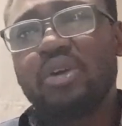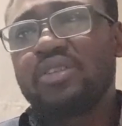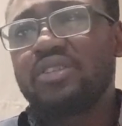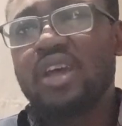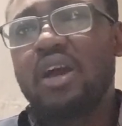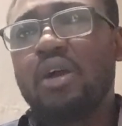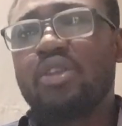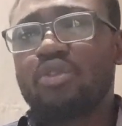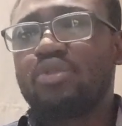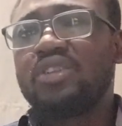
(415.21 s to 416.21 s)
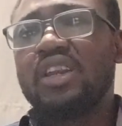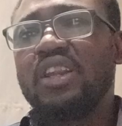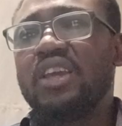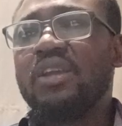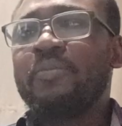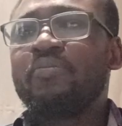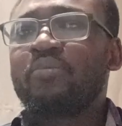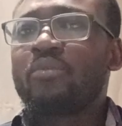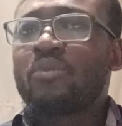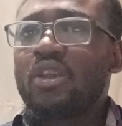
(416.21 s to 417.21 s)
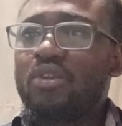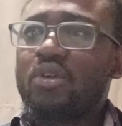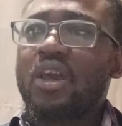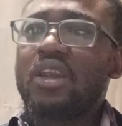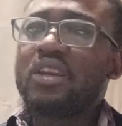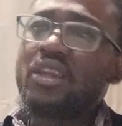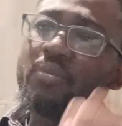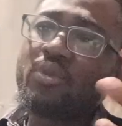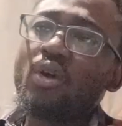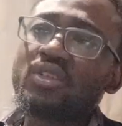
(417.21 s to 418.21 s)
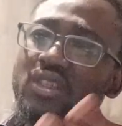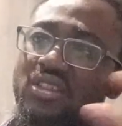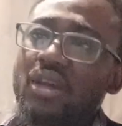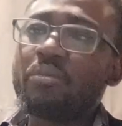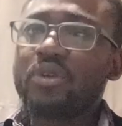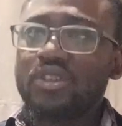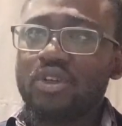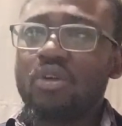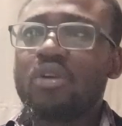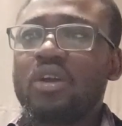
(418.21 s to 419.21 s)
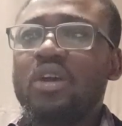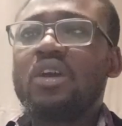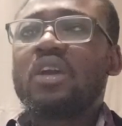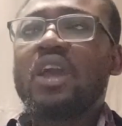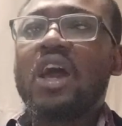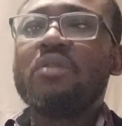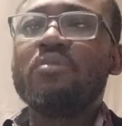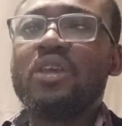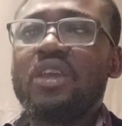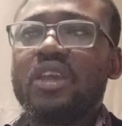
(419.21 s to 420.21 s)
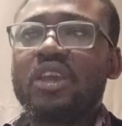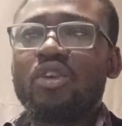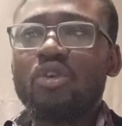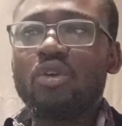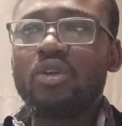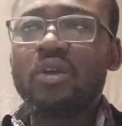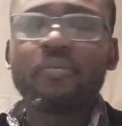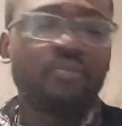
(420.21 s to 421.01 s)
but routinely you can, deep touch and temperature can be ignored.